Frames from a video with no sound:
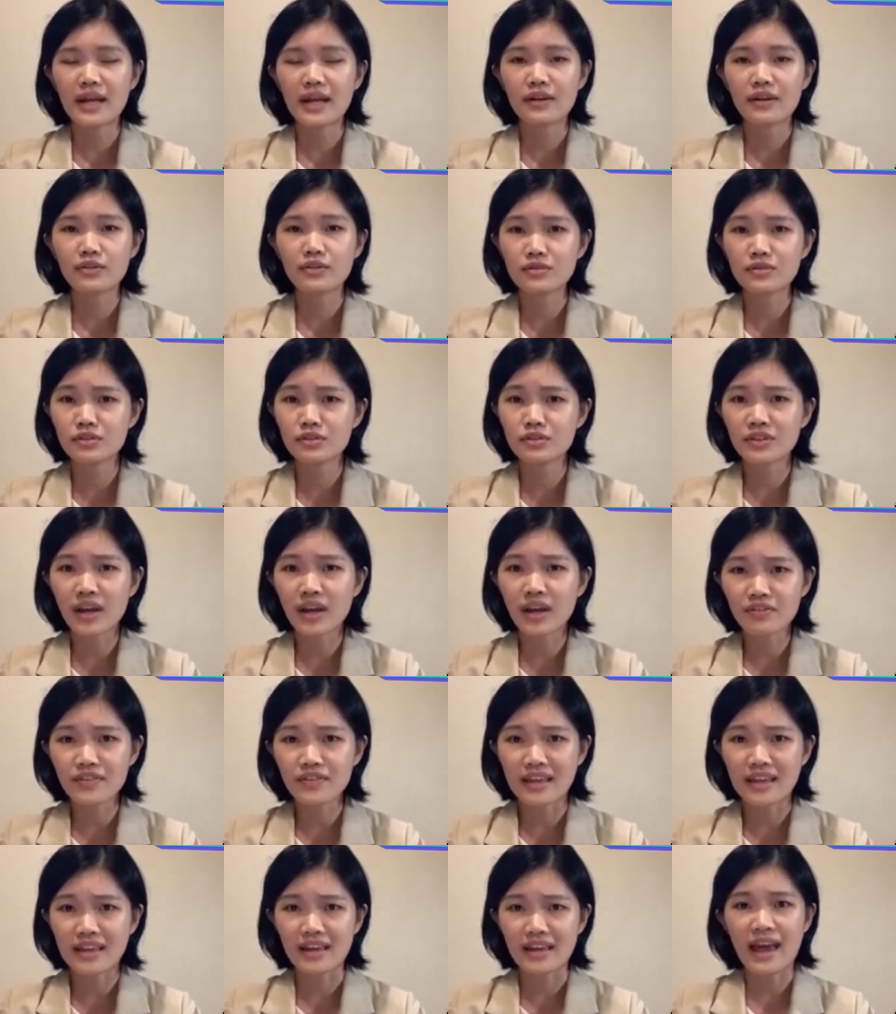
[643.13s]
I could do
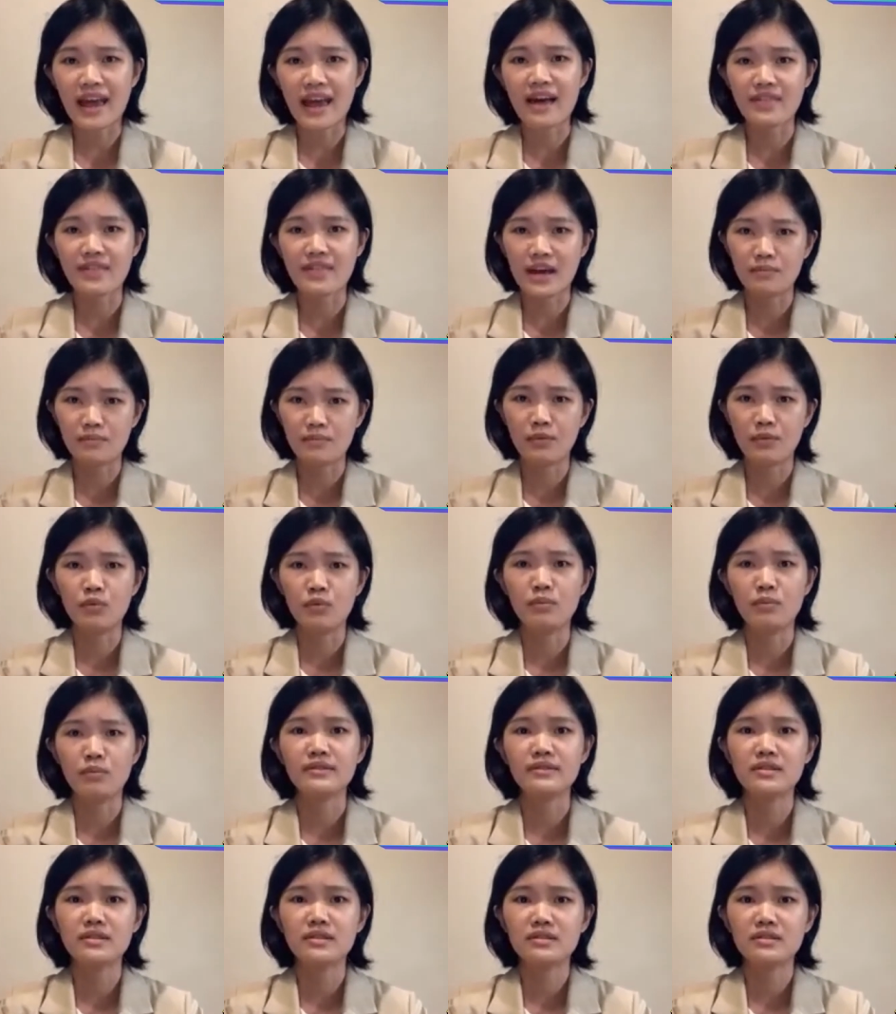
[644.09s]
nothing at that
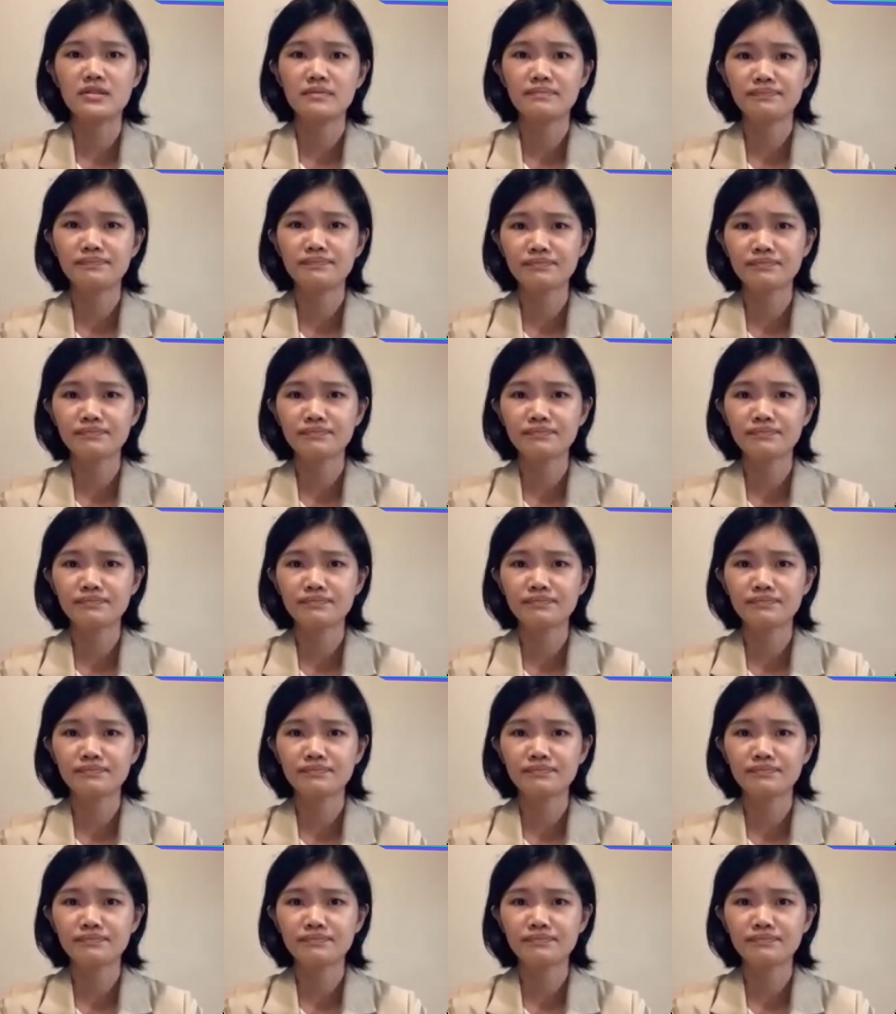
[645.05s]
moment.